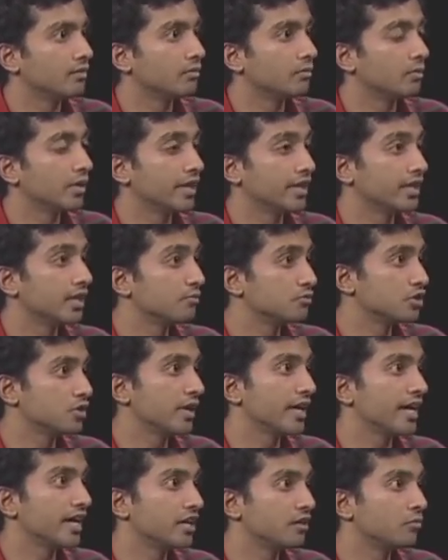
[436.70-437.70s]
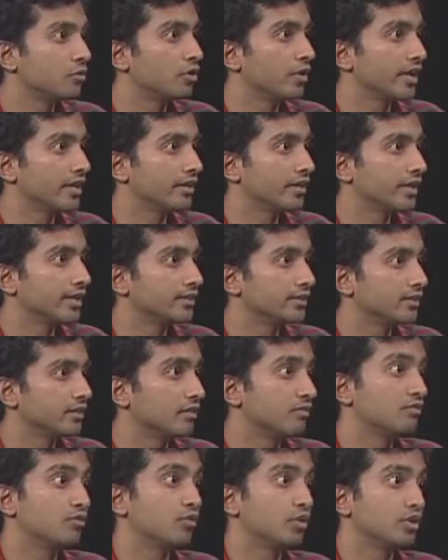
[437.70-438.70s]
when it comes to animal ethics, and
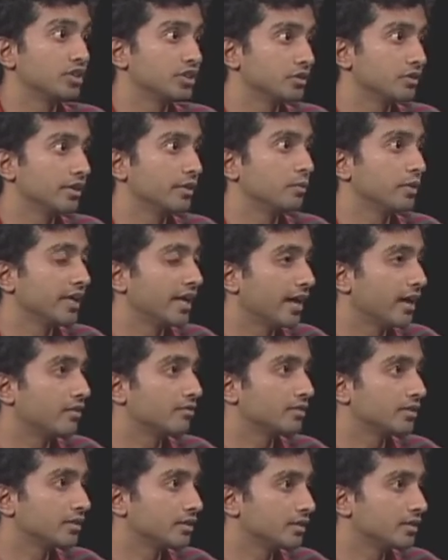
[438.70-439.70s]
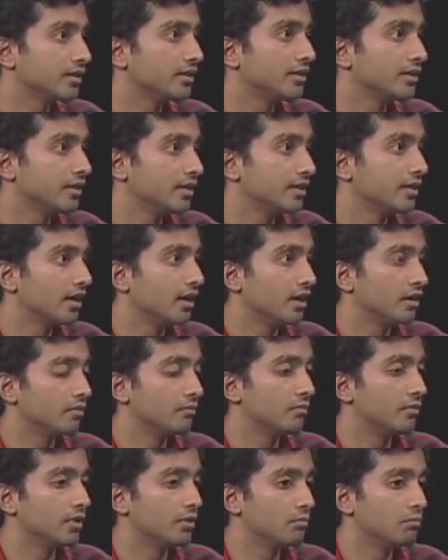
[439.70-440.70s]
unfortunately we haven't.
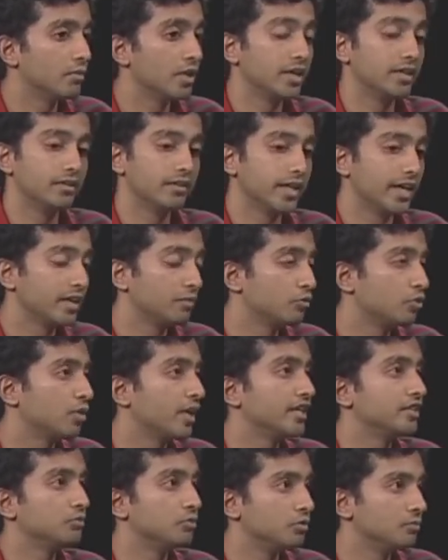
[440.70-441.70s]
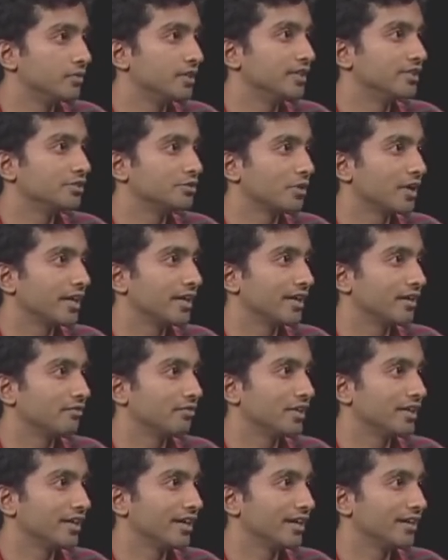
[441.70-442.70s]
But the animal rights movement is trying
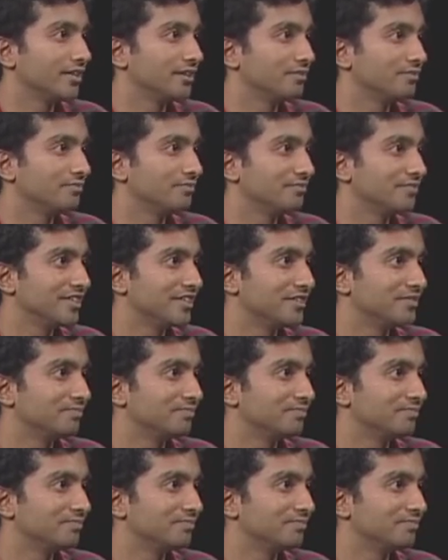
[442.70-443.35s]
every day. Yeah.